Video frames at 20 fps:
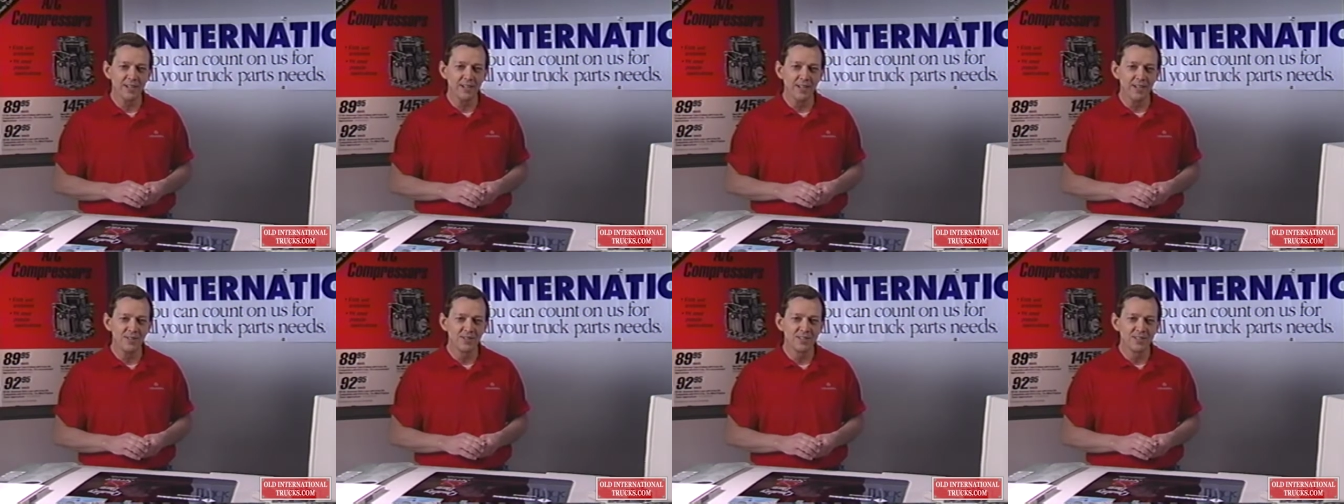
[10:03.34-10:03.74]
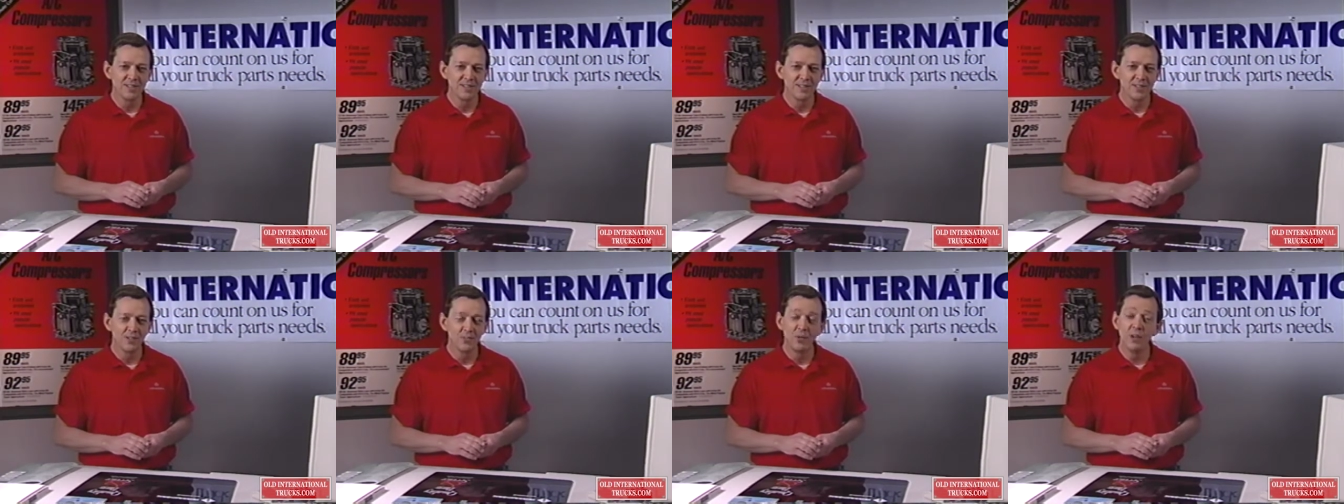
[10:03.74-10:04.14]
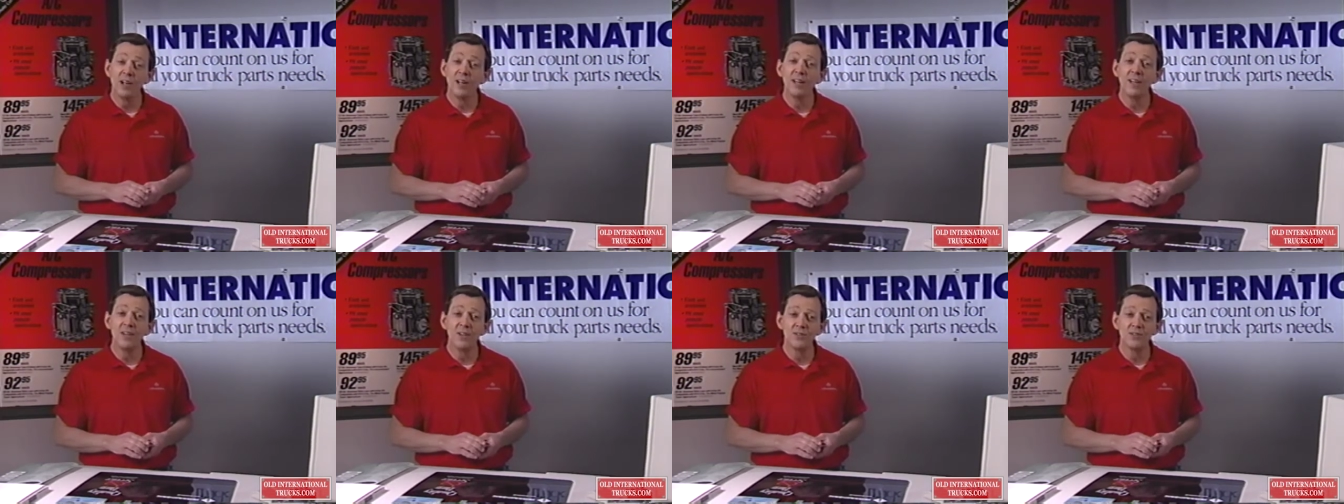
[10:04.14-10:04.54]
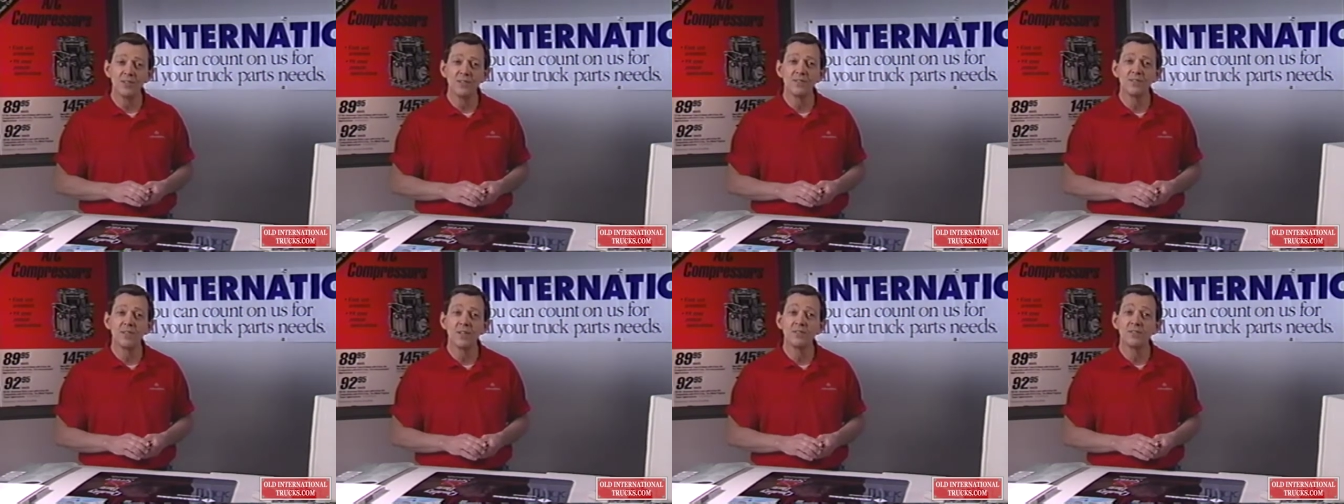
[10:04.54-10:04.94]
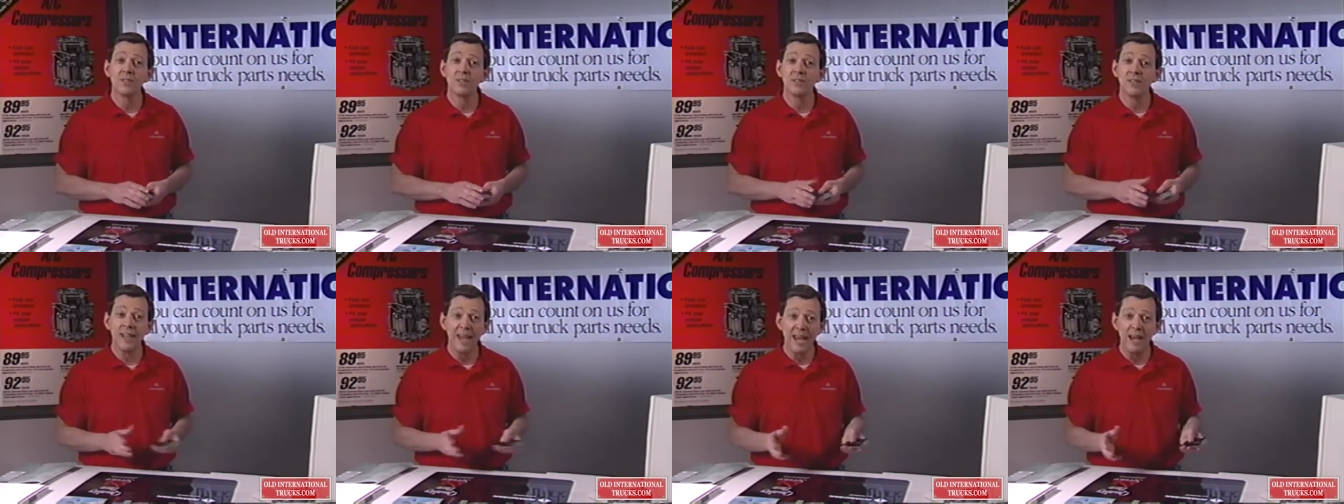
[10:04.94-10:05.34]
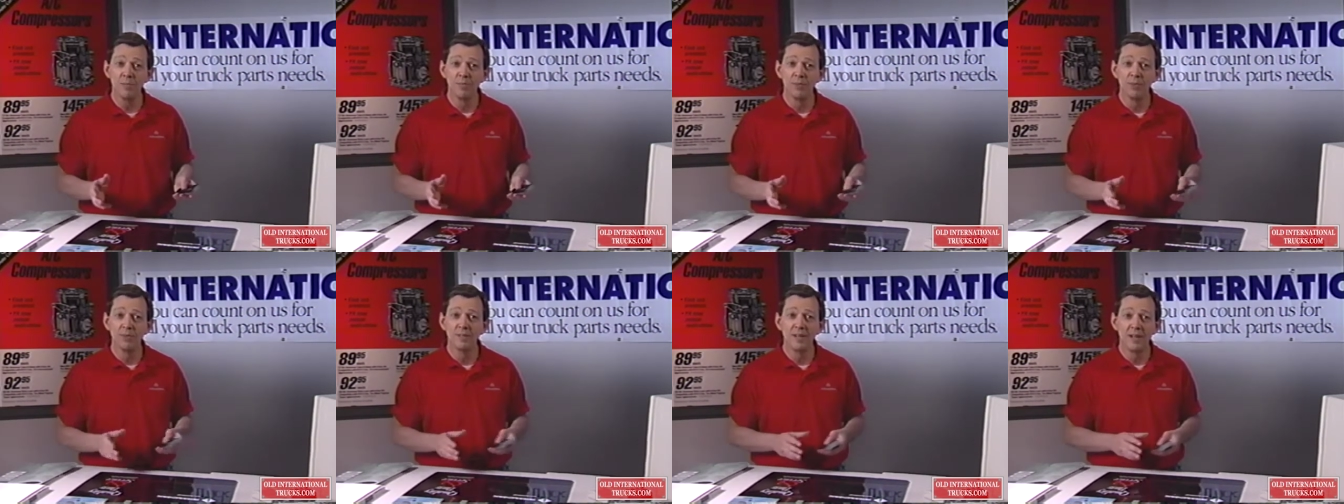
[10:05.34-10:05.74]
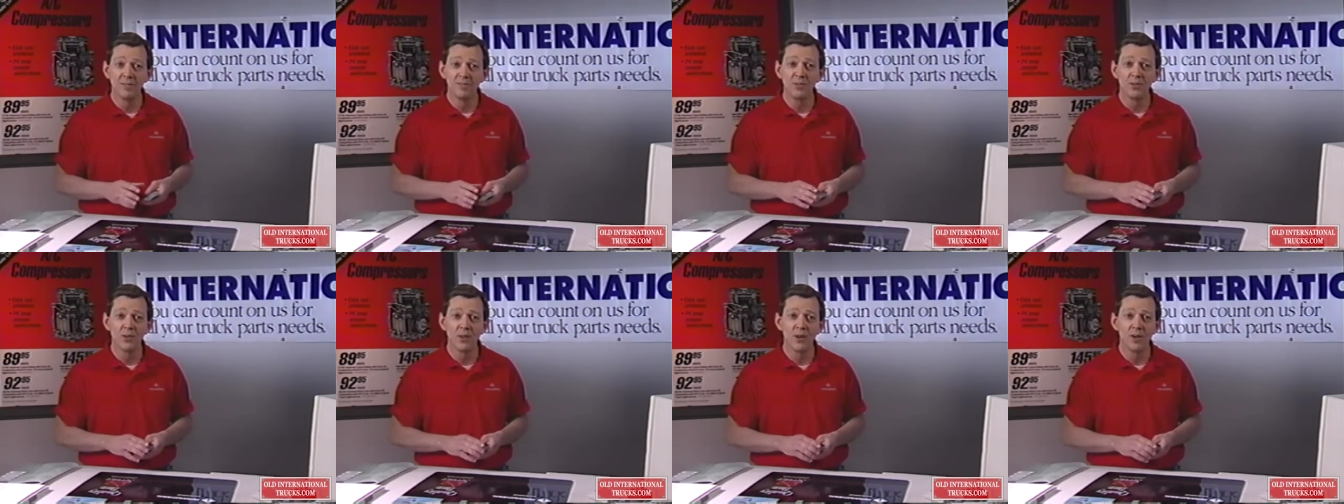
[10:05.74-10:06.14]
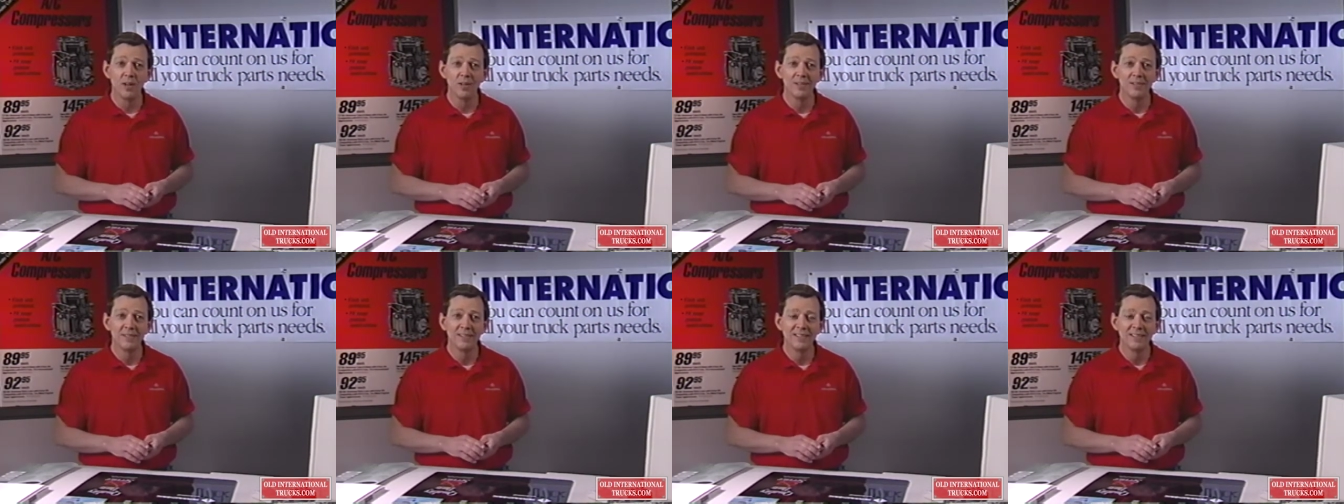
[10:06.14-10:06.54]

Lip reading: kits really isn't such a gamble after all.